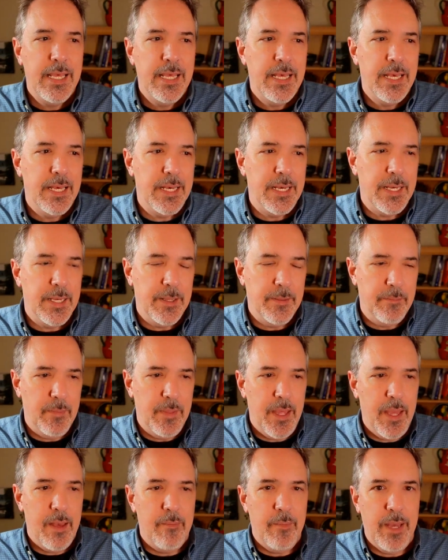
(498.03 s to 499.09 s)

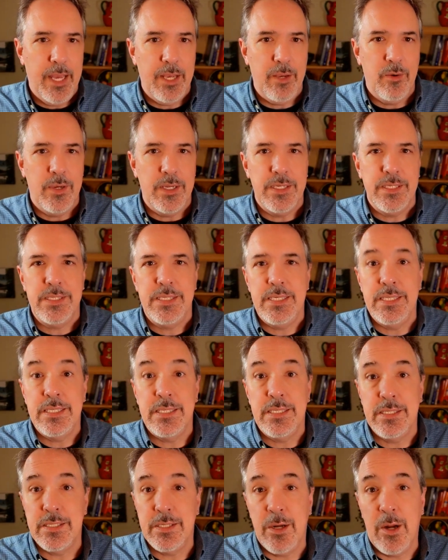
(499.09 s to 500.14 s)
Am I going to see
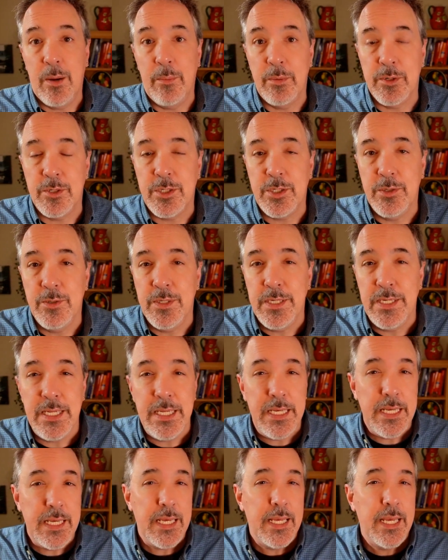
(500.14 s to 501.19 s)
this as an
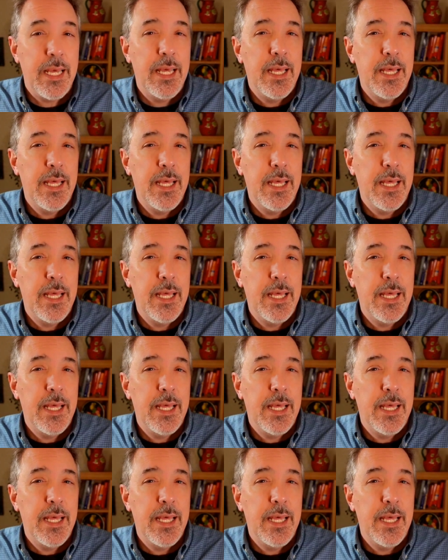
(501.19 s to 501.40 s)
opportunity?